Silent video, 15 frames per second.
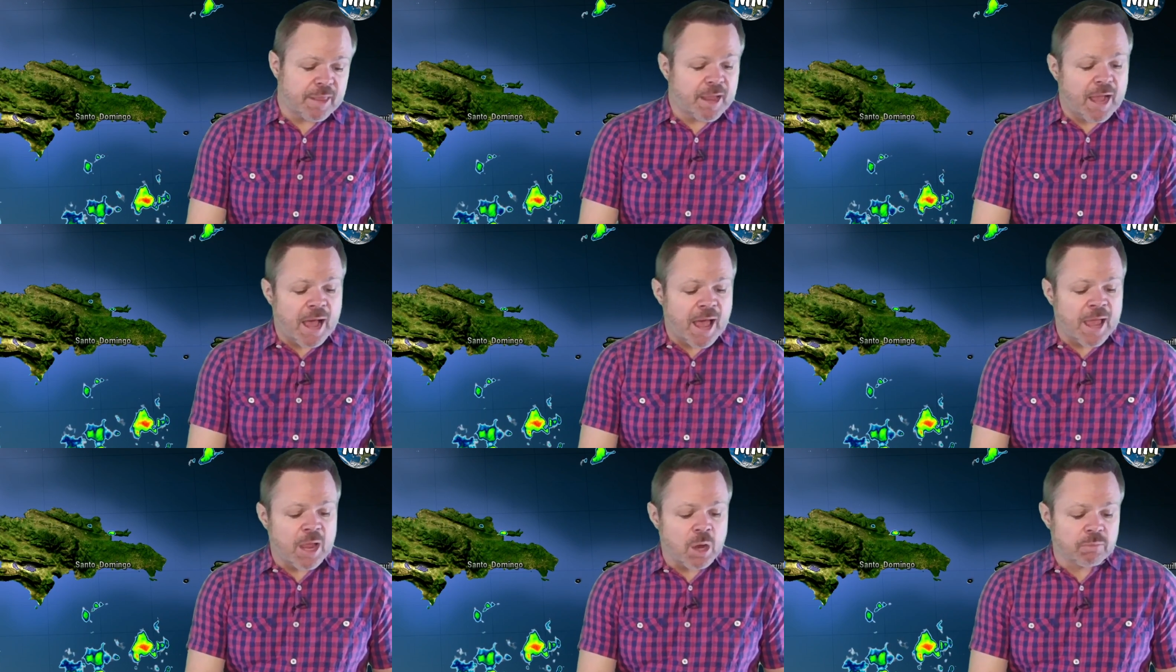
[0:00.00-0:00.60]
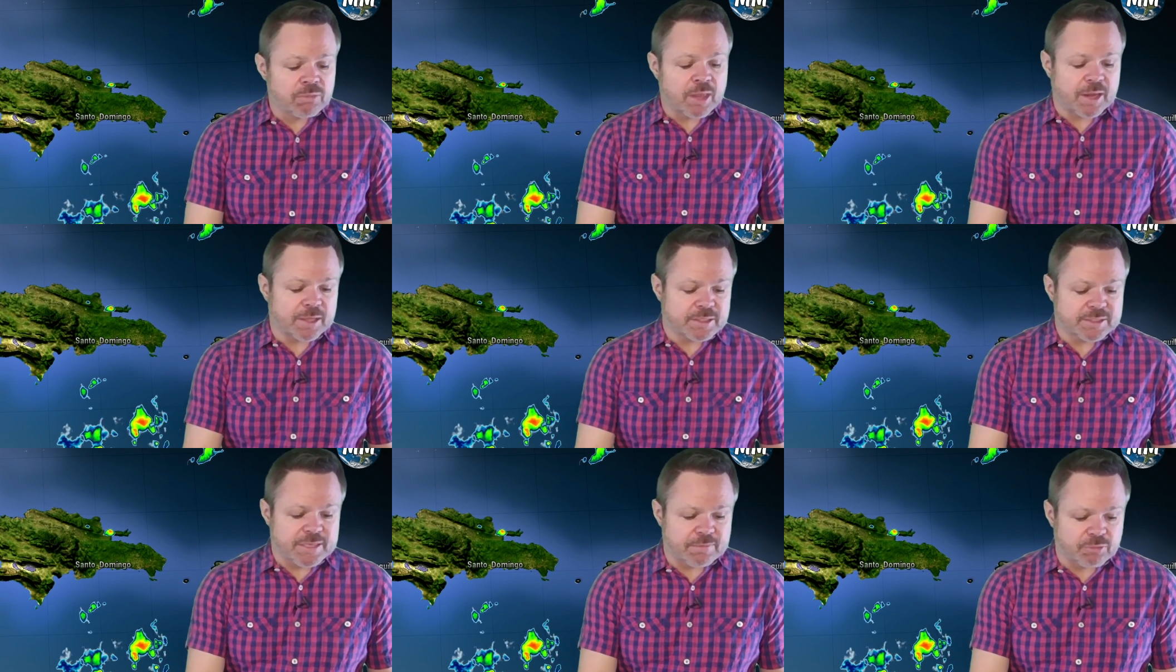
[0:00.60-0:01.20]
high over the
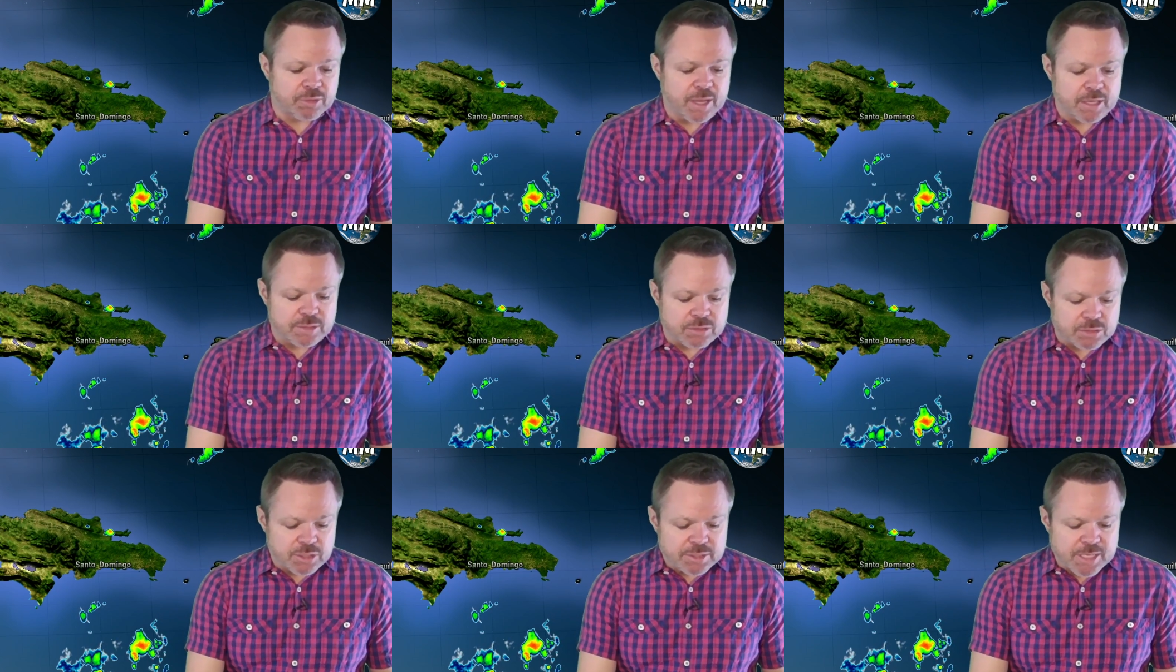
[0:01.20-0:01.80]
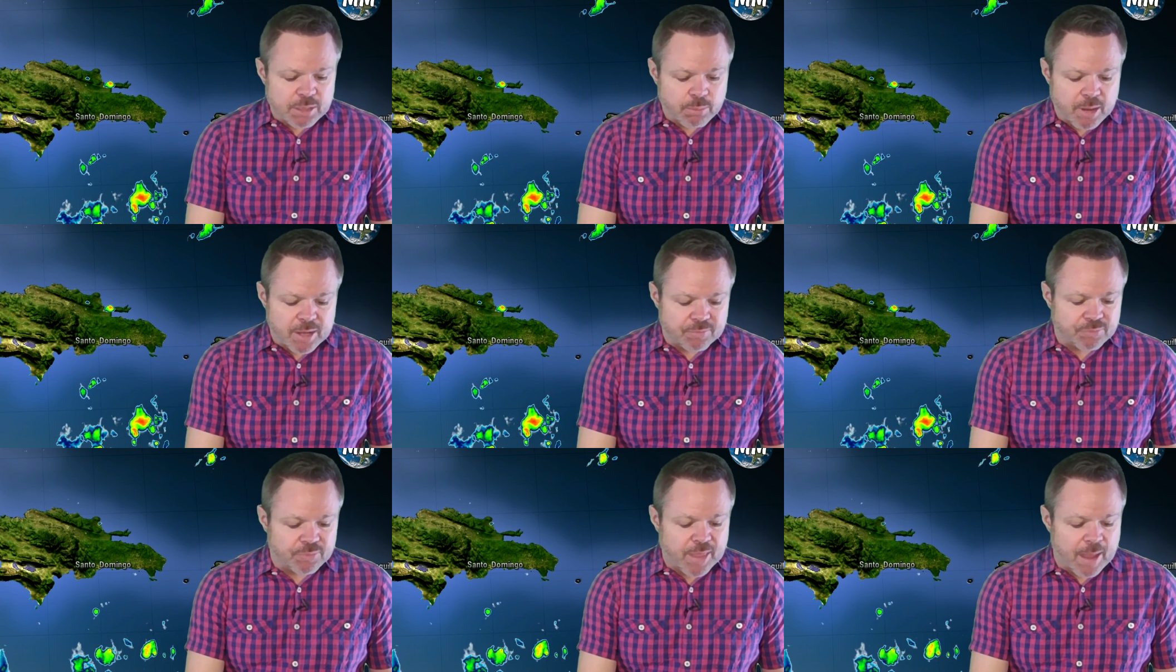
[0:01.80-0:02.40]
next several days. So just get ready
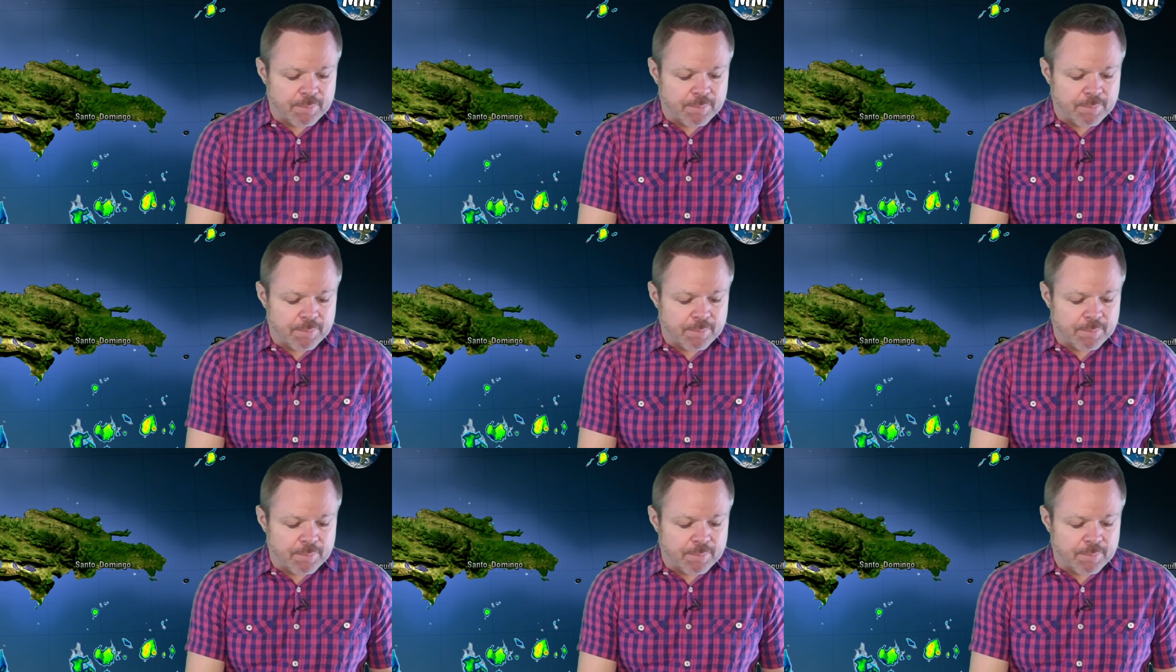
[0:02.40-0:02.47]
for that.